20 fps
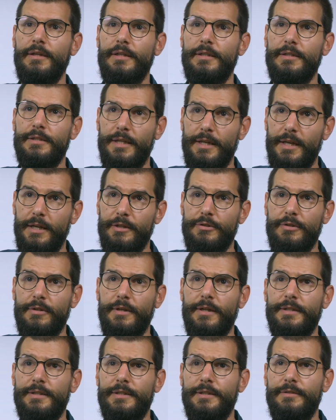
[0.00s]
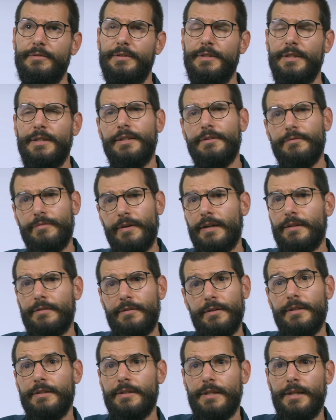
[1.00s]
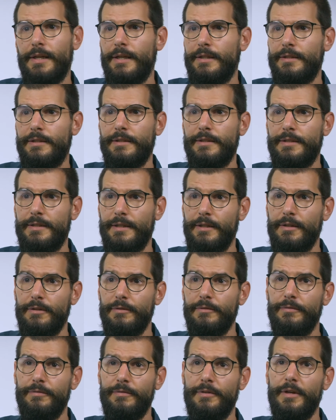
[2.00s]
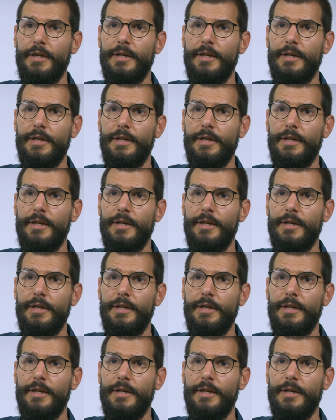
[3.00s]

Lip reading: and intellectual activity, in fact the intellect itself,